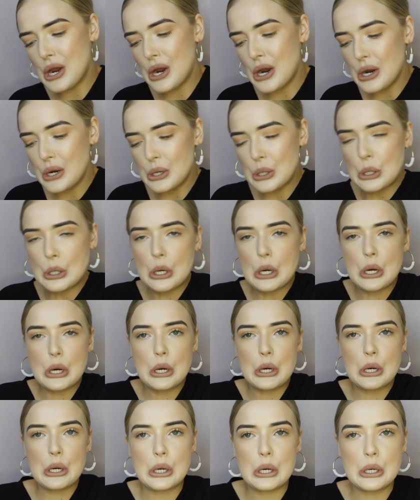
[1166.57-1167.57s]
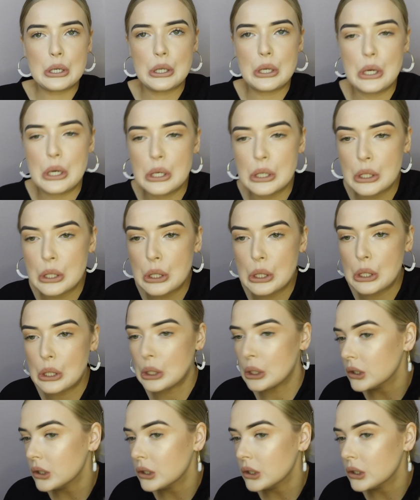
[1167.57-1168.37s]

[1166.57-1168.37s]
yeah, yeah, yeah,